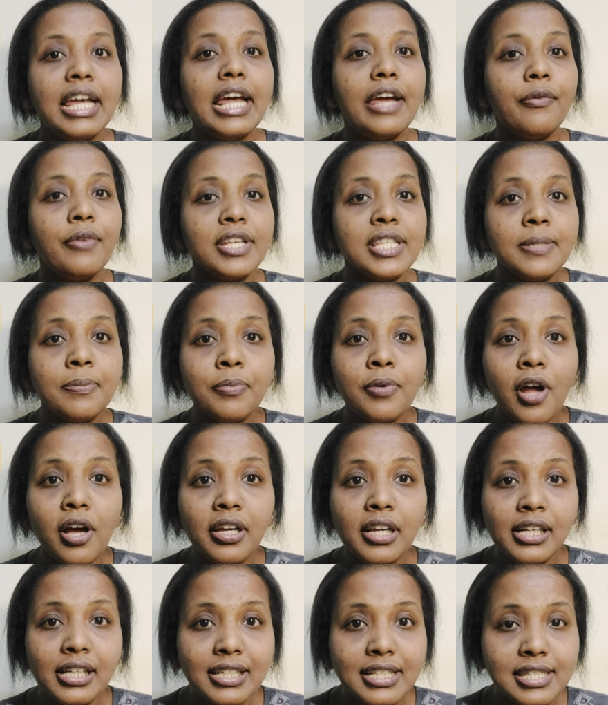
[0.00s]
A
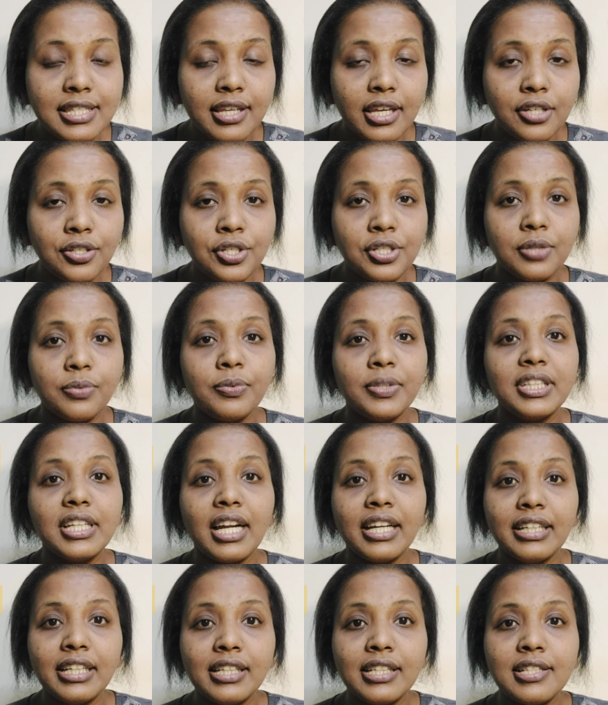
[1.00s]
reciprocal discussion with
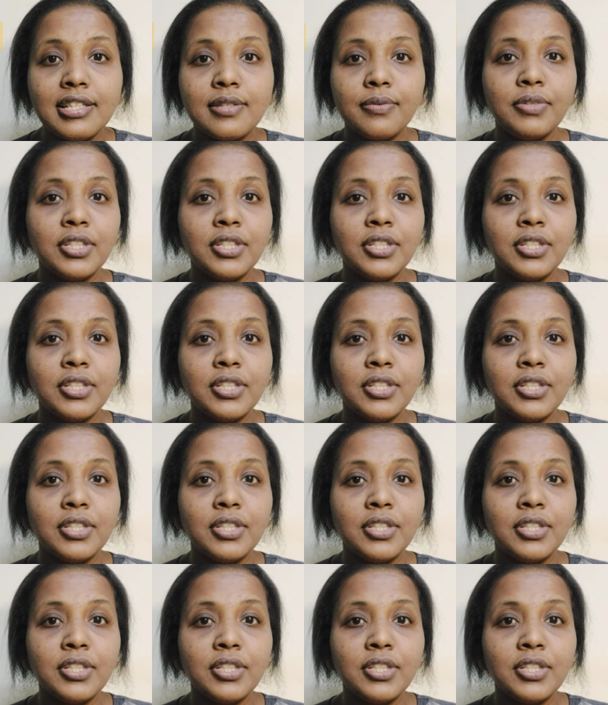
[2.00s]
adults,